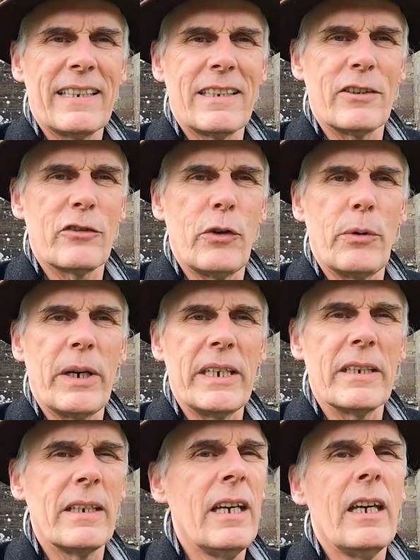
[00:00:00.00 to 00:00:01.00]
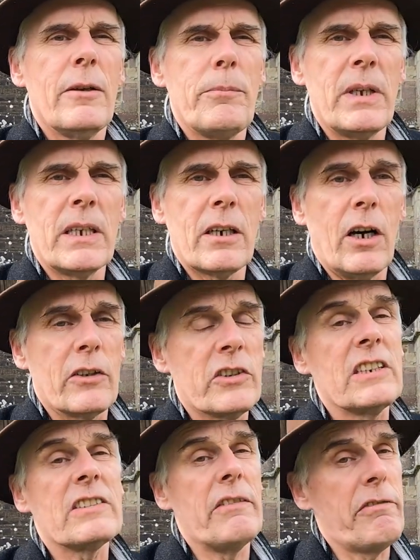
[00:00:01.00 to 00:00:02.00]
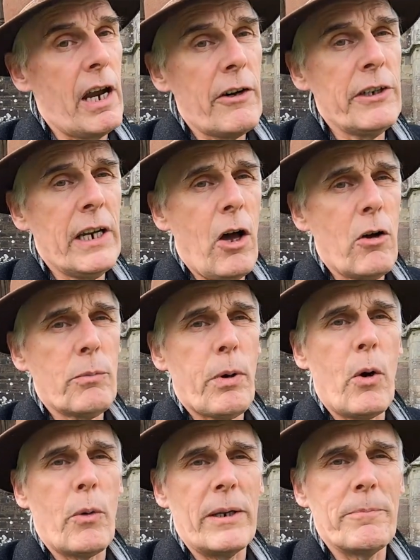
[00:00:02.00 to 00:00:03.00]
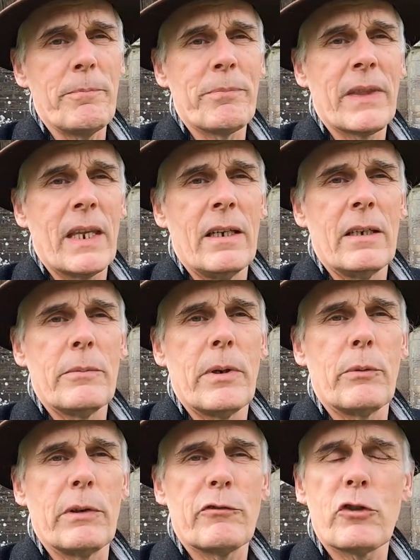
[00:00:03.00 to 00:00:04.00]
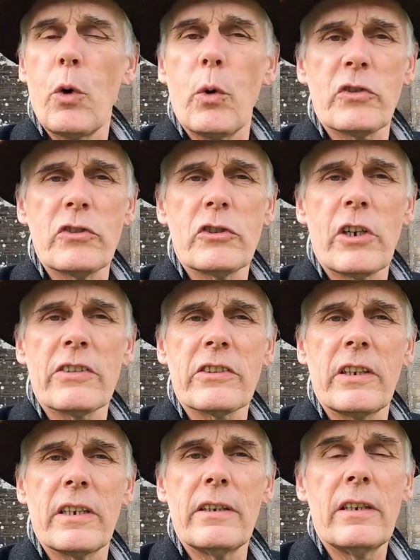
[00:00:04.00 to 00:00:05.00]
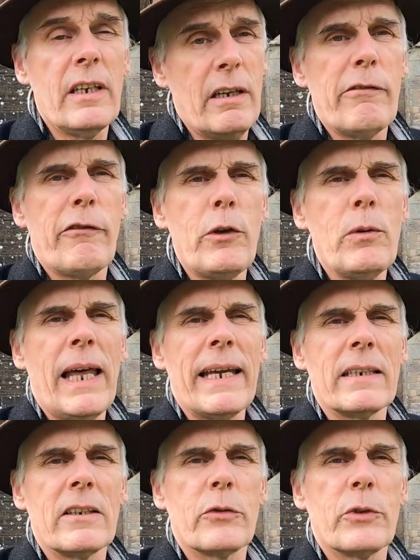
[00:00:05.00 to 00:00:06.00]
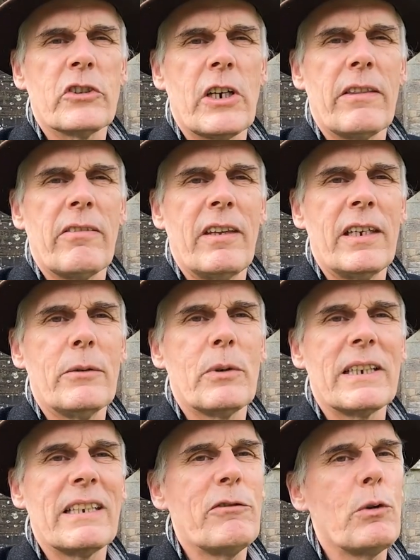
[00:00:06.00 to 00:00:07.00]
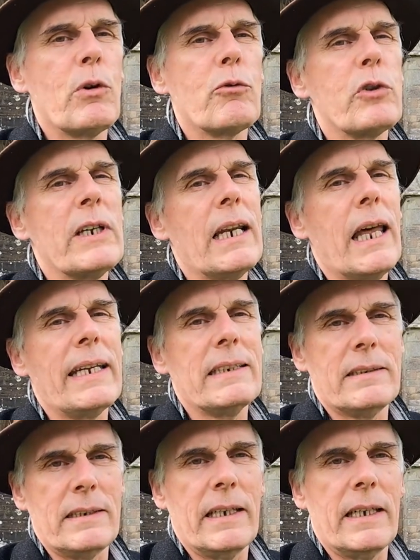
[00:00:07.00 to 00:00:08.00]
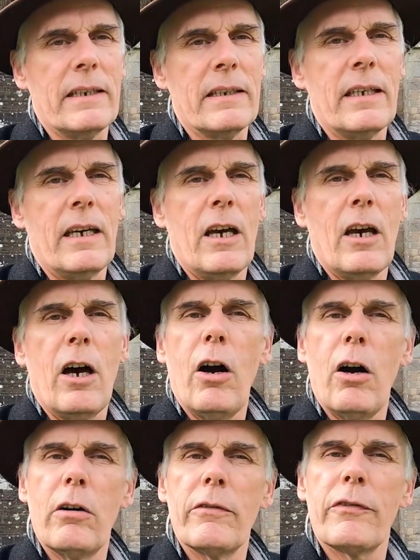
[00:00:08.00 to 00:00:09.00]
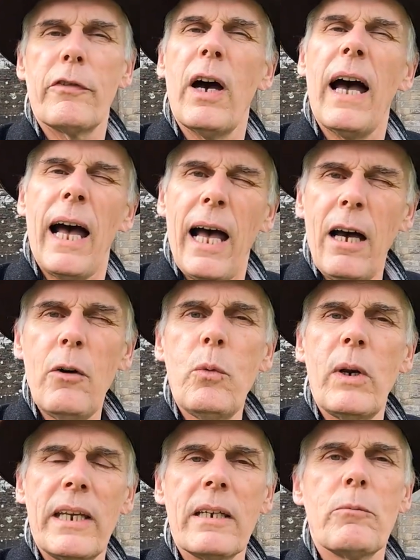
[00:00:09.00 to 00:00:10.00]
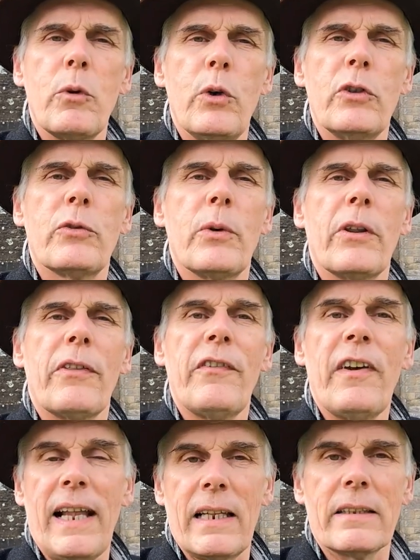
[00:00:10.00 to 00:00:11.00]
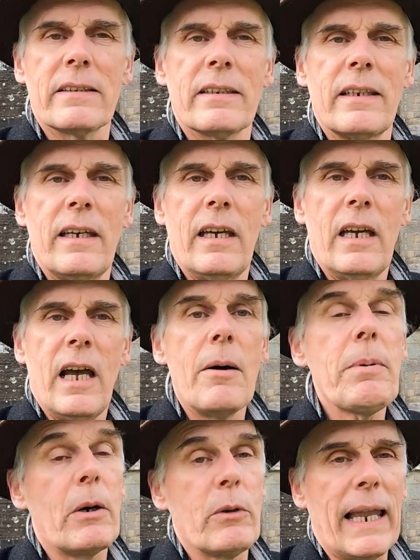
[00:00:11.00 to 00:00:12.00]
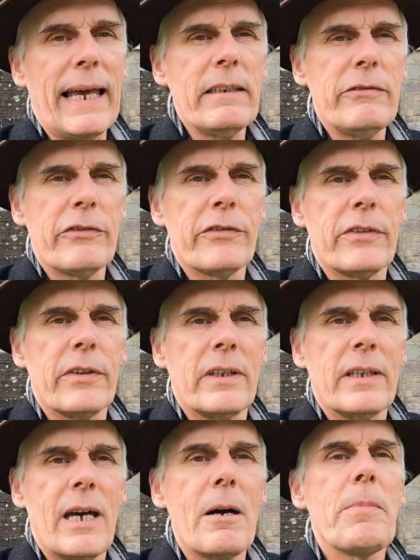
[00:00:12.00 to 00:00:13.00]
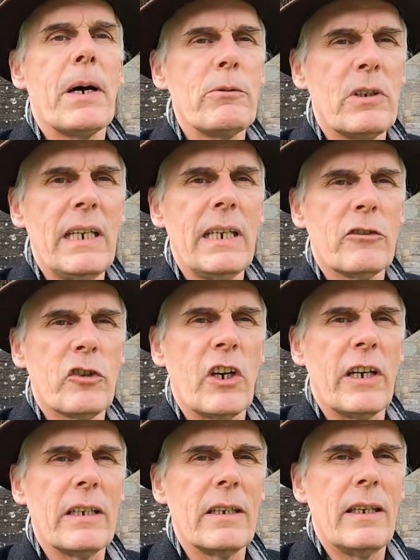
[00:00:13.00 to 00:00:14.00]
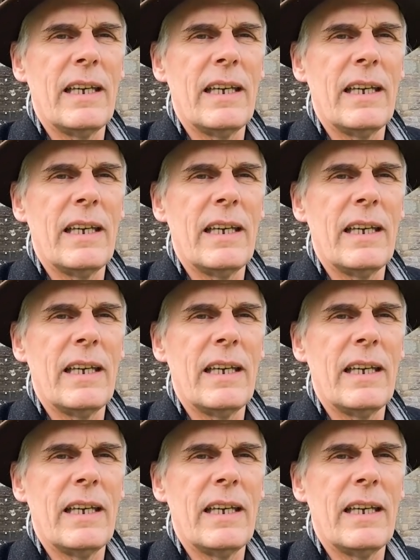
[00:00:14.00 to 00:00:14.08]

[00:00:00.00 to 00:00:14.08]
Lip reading: at this ruin, because it's a very long poem, but we've chosen just a few lines which I think will give you a real idea of how William Wordsworth felt about life, about nature,